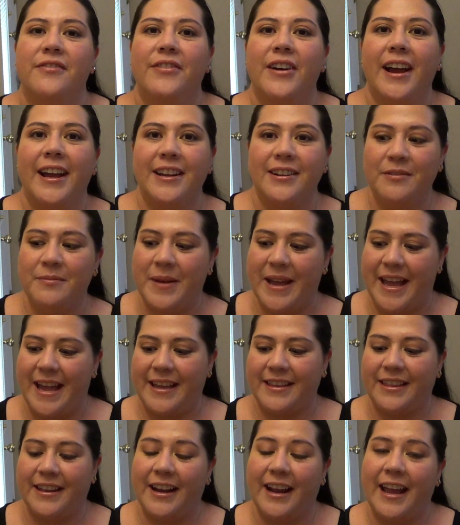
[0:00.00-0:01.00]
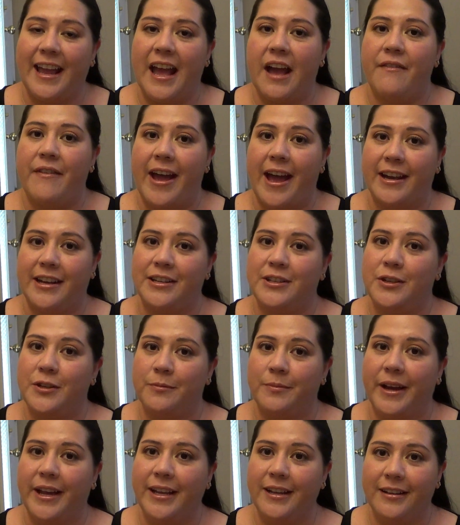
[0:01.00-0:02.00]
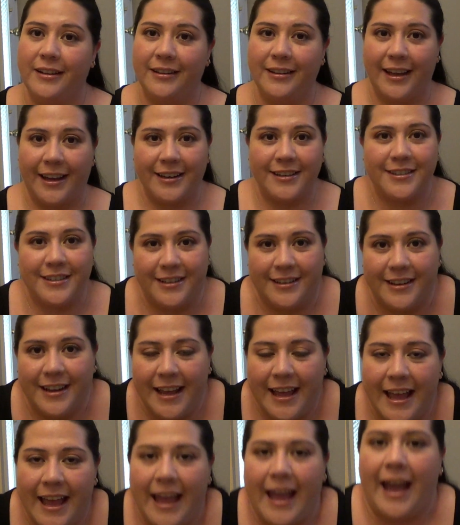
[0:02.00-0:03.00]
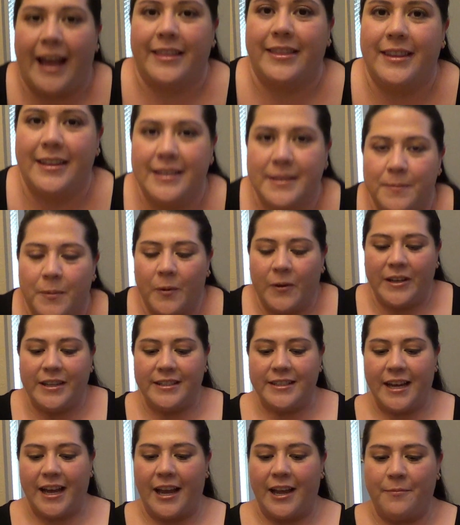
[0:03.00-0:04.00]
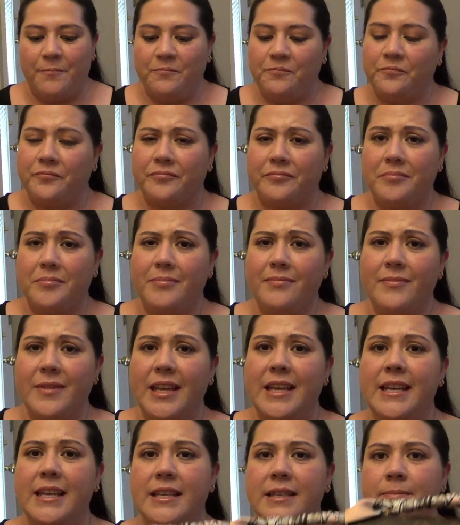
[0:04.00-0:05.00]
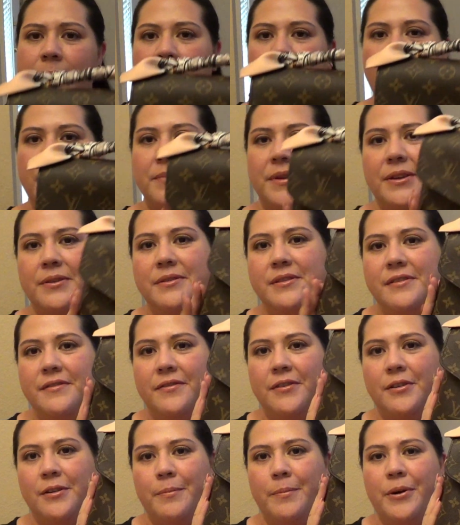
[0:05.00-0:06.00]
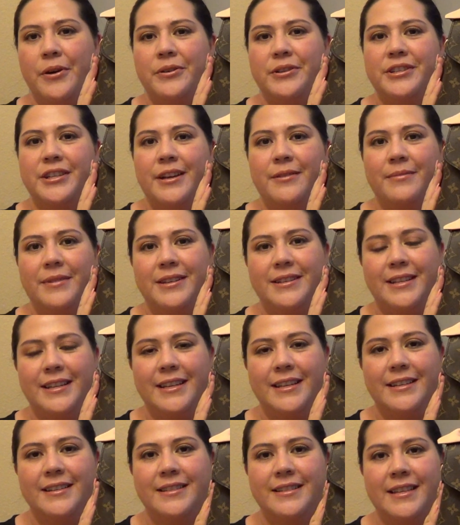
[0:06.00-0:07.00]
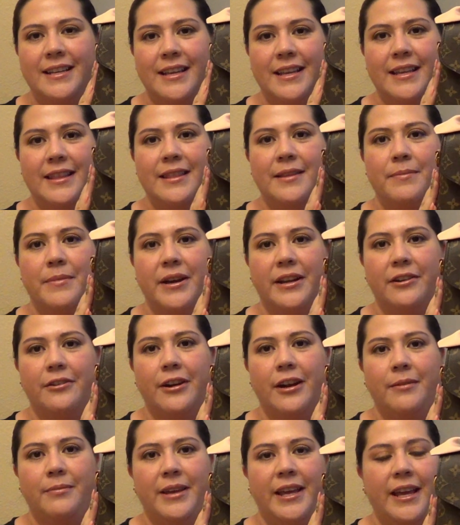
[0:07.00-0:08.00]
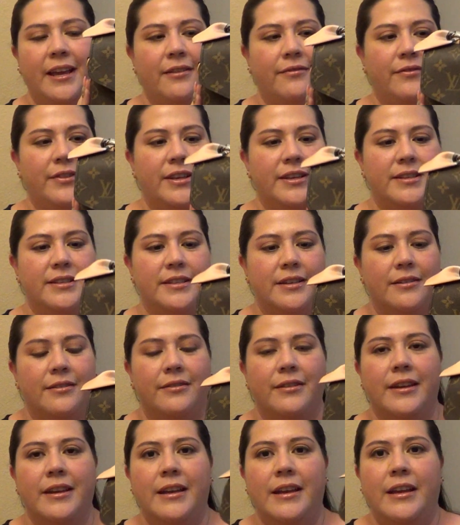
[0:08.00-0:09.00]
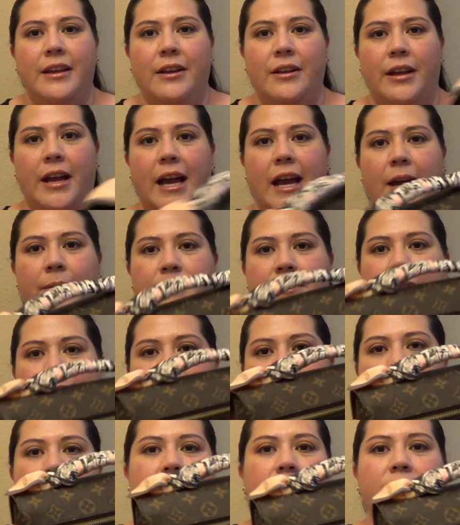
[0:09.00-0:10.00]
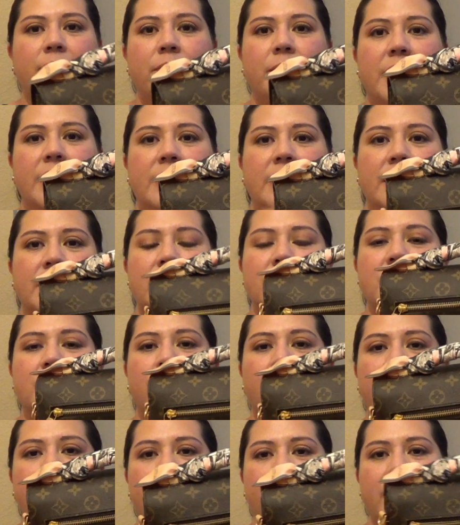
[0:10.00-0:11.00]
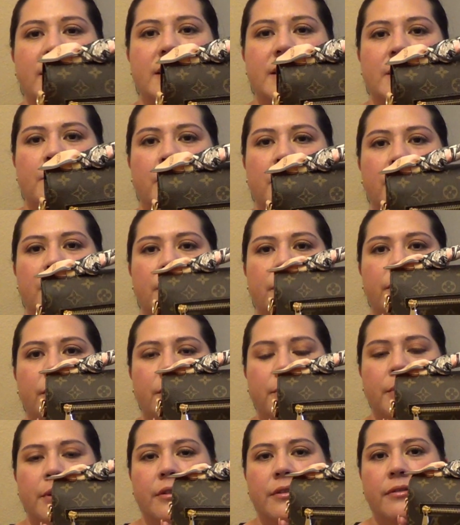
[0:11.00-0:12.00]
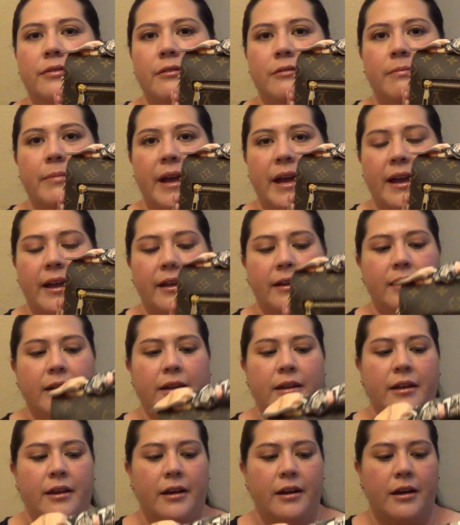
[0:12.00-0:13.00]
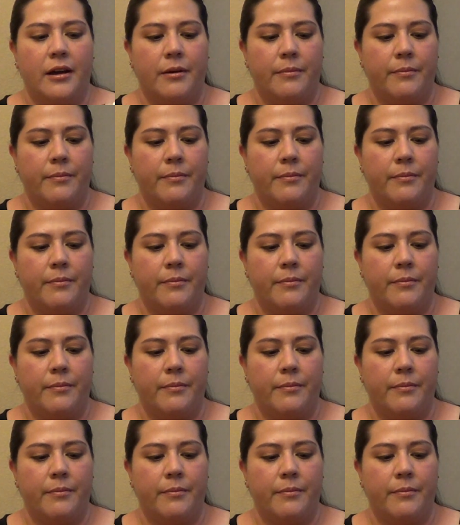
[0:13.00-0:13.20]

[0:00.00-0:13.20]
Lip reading: the final bag that I have added to my collection at this point in time is my beautiful Pochette Metis in the monogram canvas. So absolutely have been enjoying this beautiful, beautiful bag.